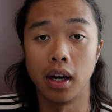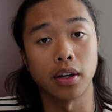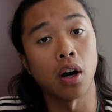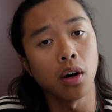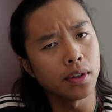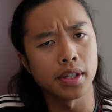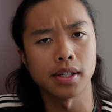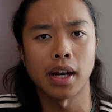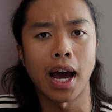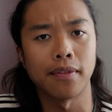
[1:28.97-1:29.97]
Congress
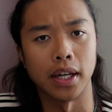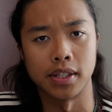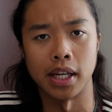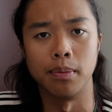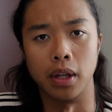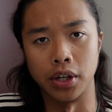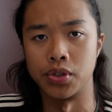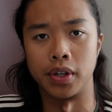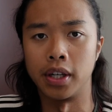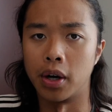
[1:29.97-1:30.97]
doesn't have that same
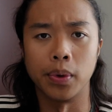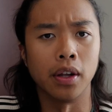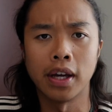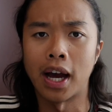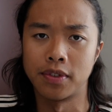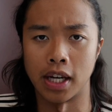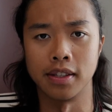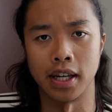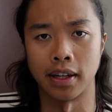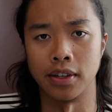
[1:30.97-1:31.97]
luxury. We only have
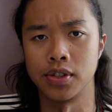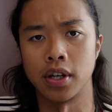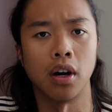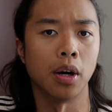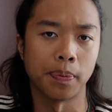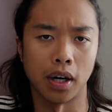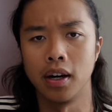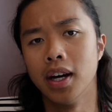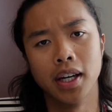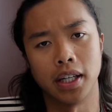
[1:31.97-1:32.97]
10 seconds to go up
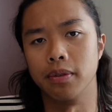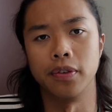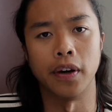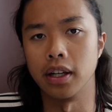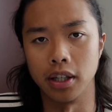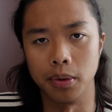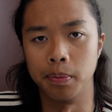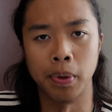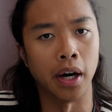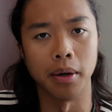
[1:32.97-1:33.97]
there, give a funny little
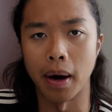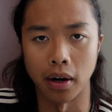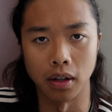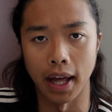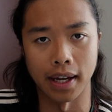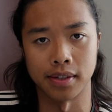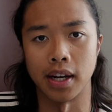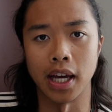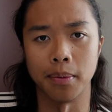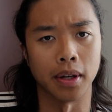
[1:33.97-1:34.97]
pun about our last
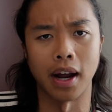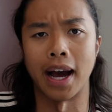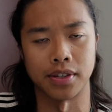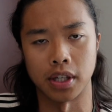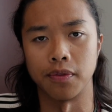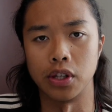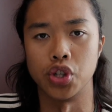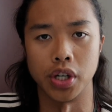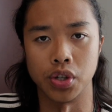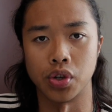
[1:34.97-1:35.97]
name, and ask if the
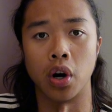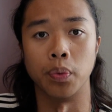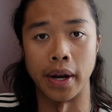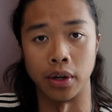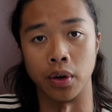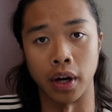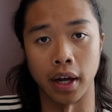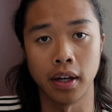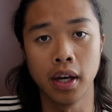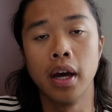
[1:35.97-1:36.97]
judges are ready or not.
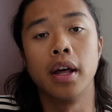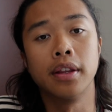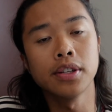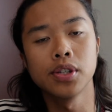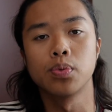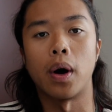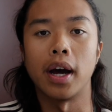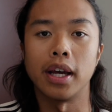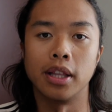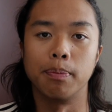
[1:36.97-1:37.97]
This is
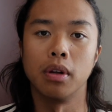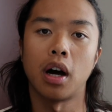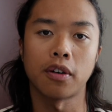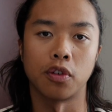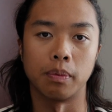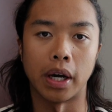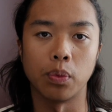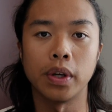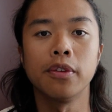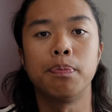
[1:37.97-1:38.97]
why in the block
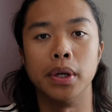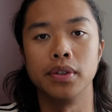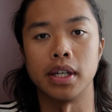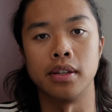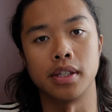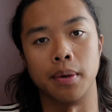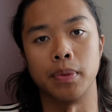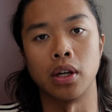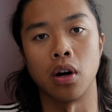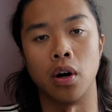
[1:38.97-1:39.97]
format, we've built in
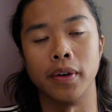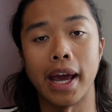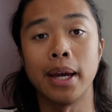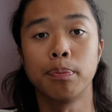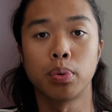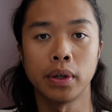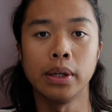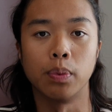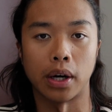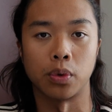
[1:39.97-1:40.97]
something called a
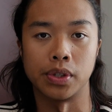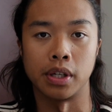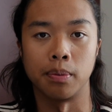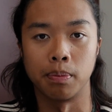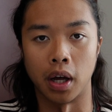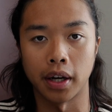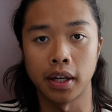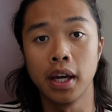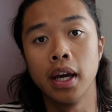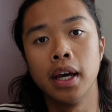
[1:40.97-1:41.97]
prerequisite block.
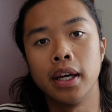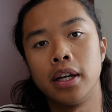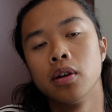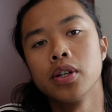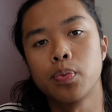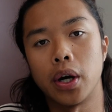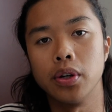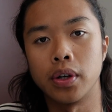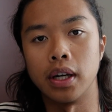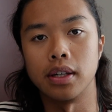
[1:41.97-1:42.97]
Here is where
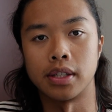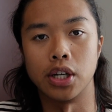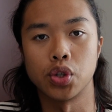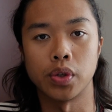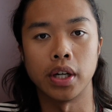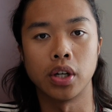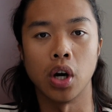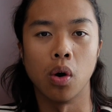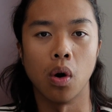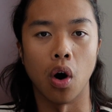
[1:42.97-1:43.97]
you can essentially
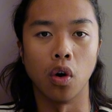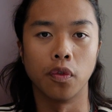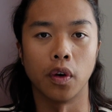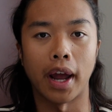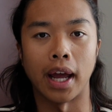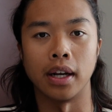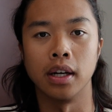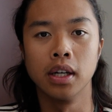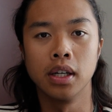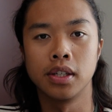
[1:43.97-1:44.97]
go over
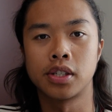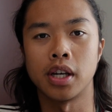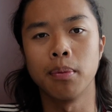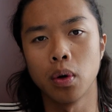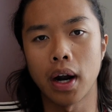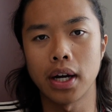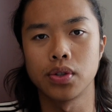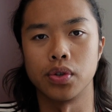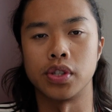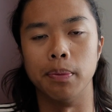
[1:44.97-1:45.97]
and summarize
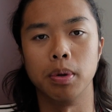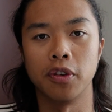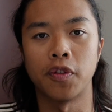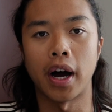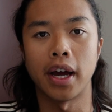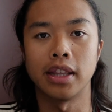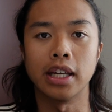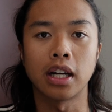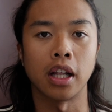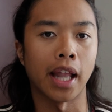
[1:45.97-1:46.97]
or simplify
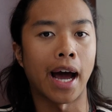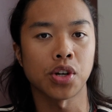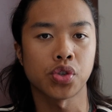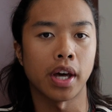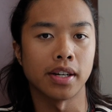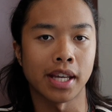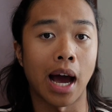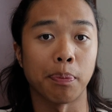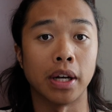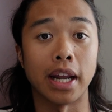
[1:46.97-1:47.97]
the clash that has
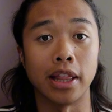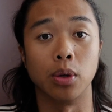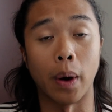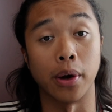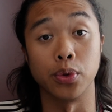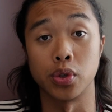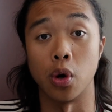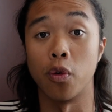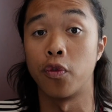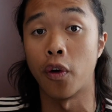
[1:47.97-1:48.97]
happened in the round
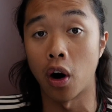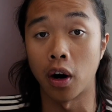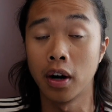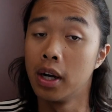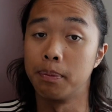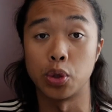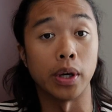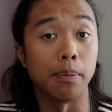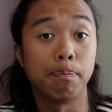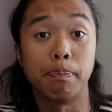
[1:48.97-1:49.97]
so far
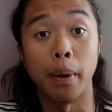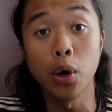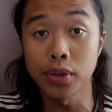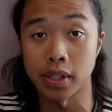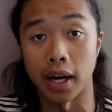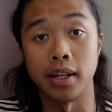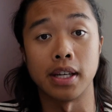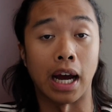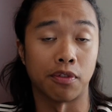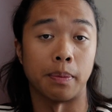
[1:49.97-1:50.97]
between both sides,
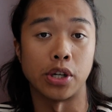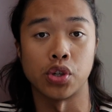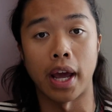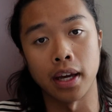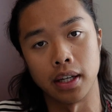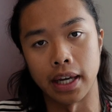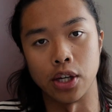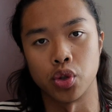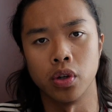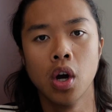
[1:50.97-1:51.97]
affirmation and
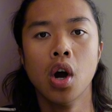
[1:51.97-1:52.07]
negation,